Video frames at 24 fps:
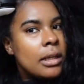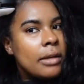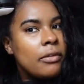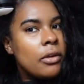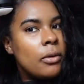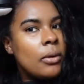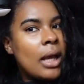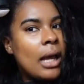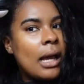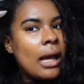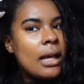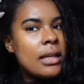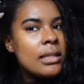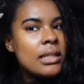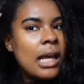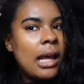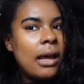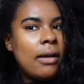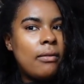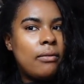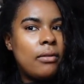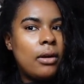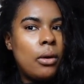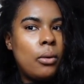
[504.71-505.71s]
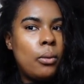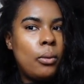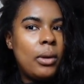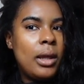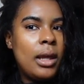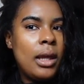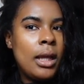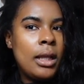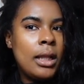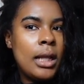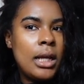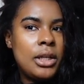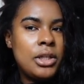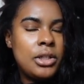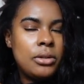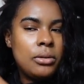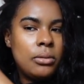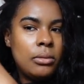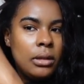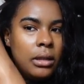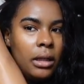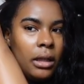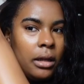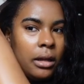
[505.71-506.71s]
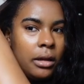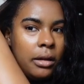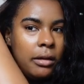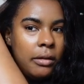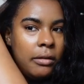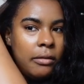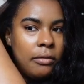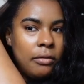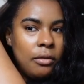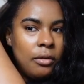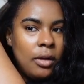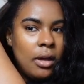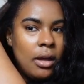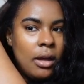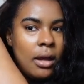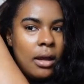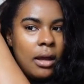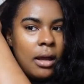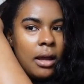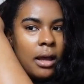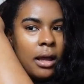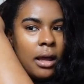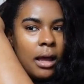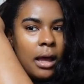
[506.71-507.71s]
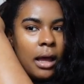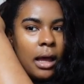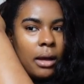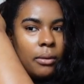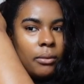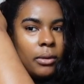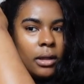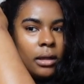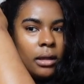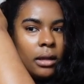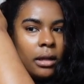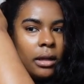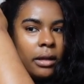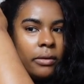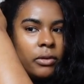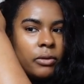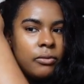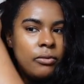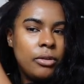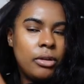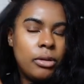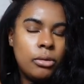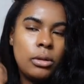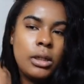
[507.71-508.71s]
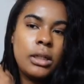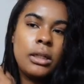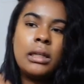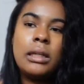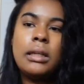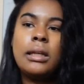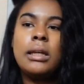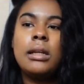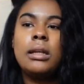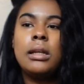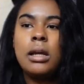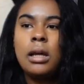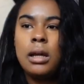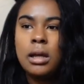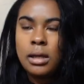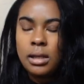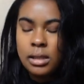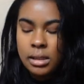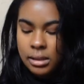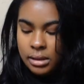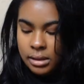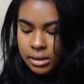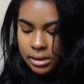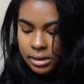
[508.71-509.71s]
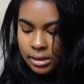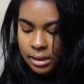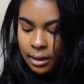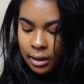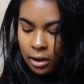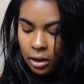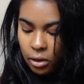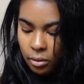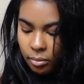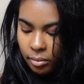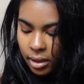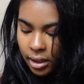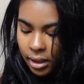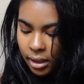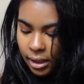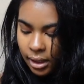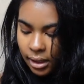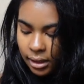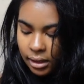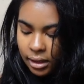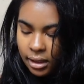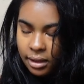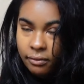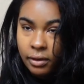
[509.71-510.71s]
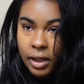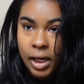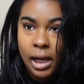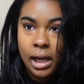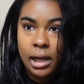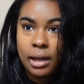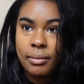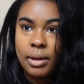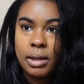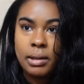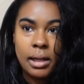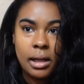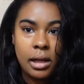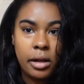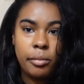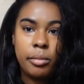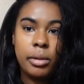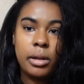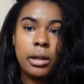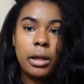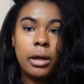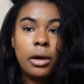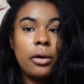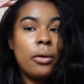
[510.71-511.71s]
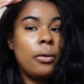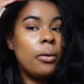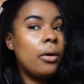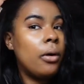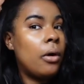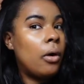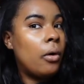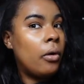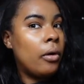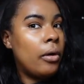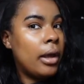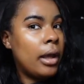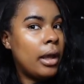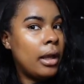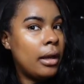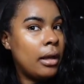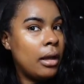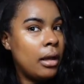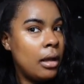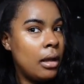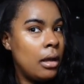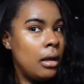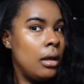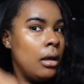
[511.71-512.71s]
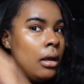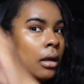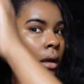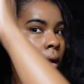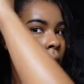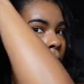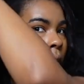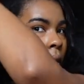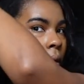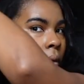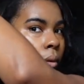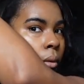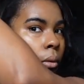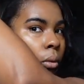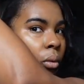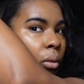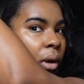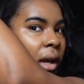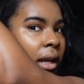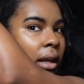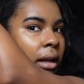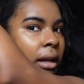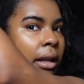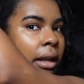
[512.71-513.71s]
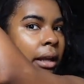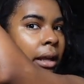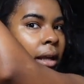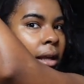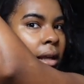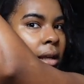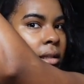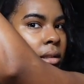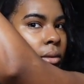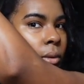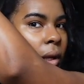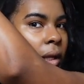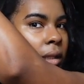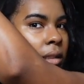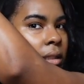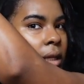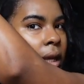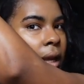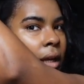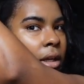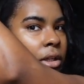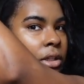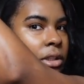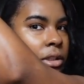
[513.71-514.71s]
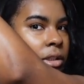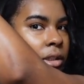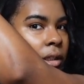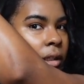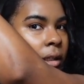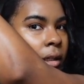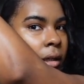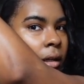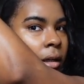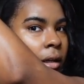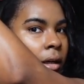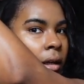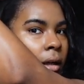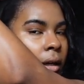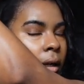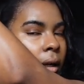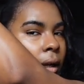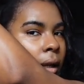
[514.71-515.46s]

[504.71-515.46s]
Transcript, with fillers: If you guys have a wig that you love, I would love if you could tell me and leave a comment down below on what it is, what texture,